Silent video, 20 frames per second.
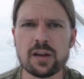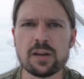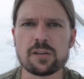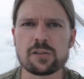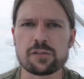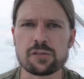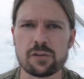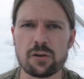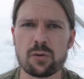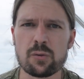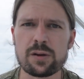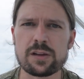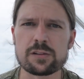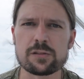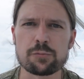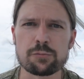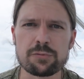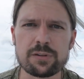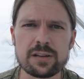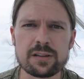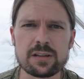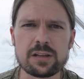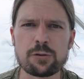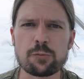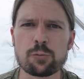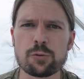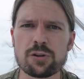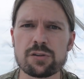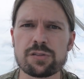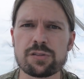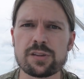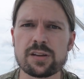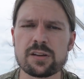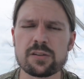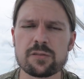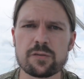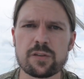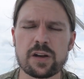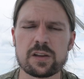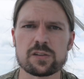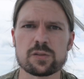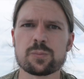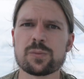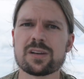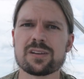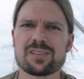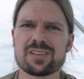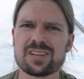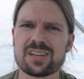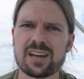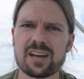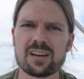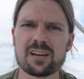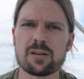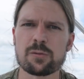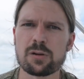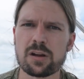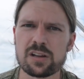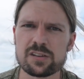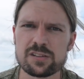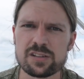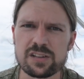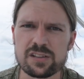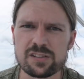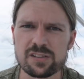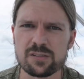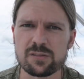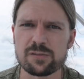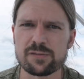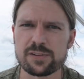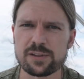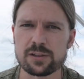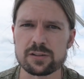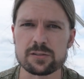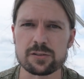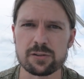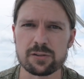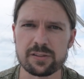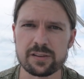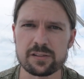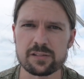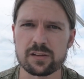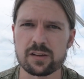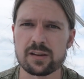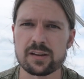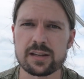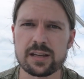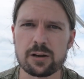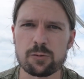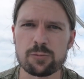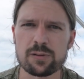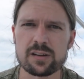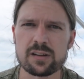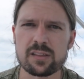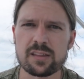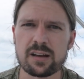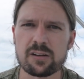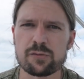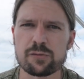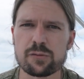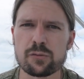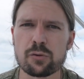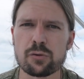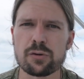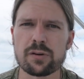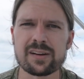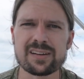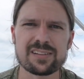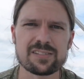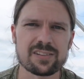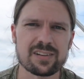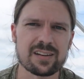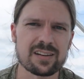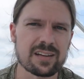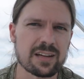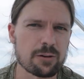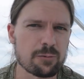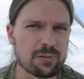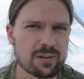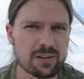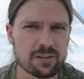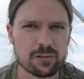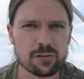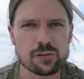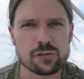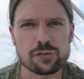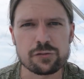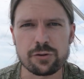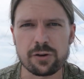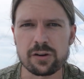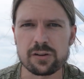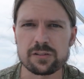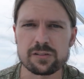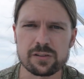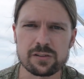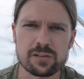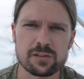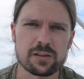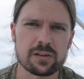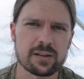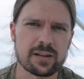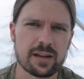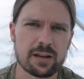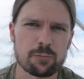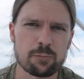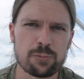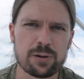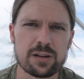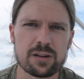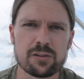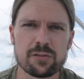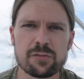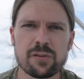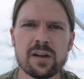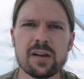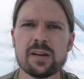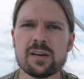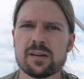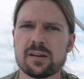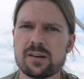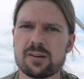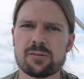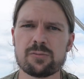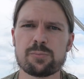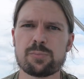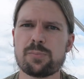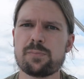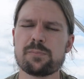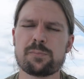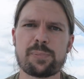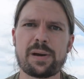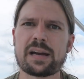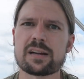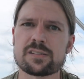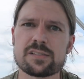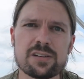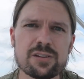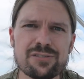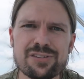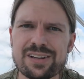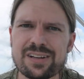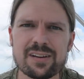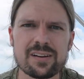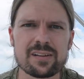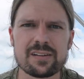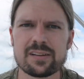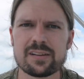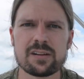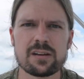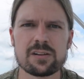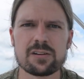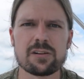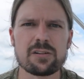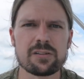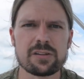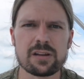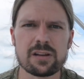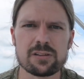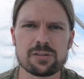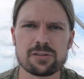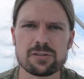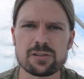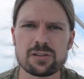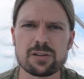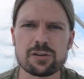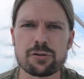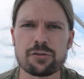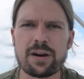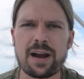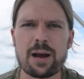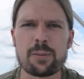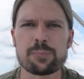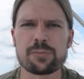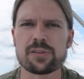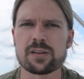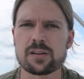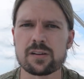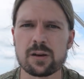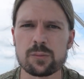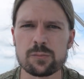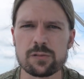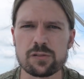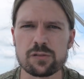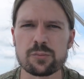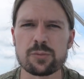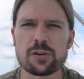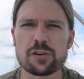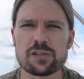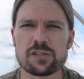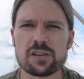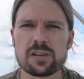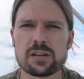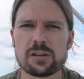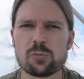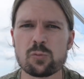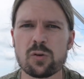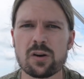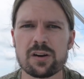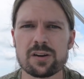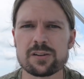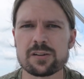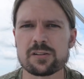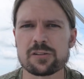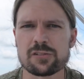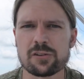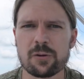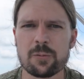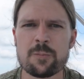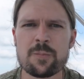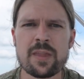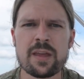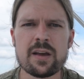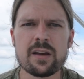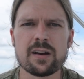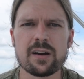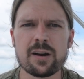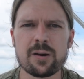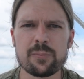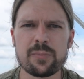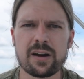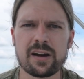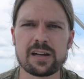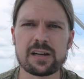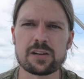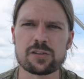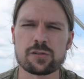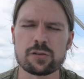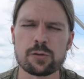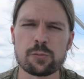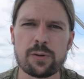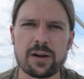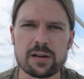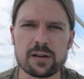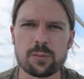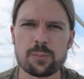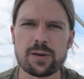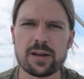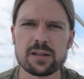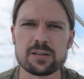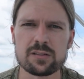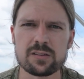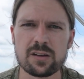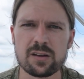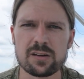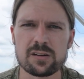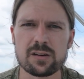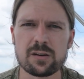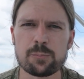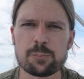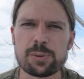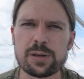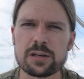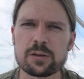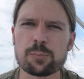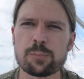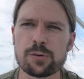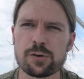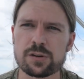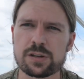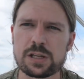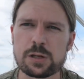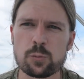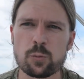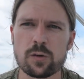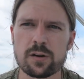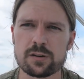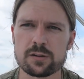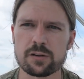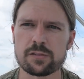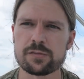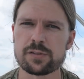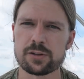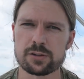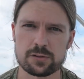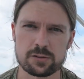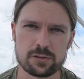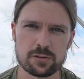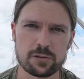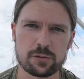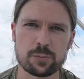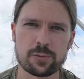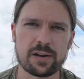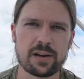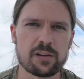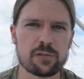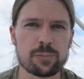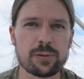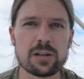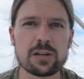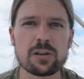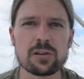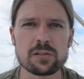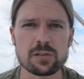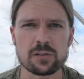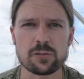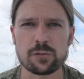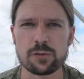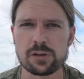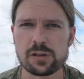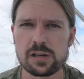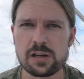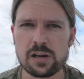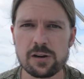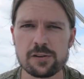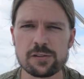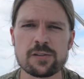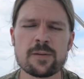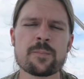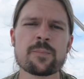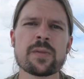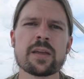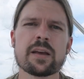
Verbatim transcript: So it's really worth the investment to get a, a decent filter that's going to get rid of that fluoride, it's going to get rid of those drugs, it's going to get rid of uh, bacteria and, and, all the other crap that comes from our city water. So um, I actually recommend a, a big Berkey water filter. It's what I've been using for years.